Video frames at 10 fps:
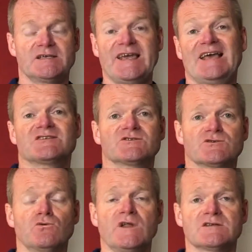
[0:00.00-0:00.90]
guests
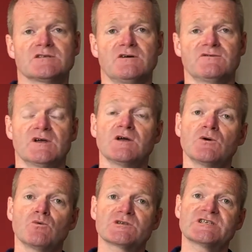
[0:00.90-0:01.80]
and all that stuff
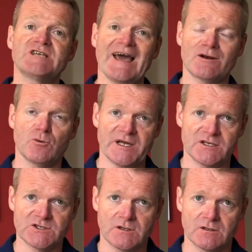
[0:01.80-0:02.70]
was a channel
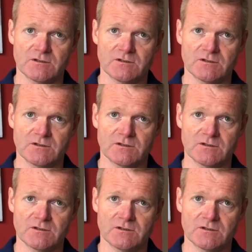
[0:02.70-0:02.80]
manager.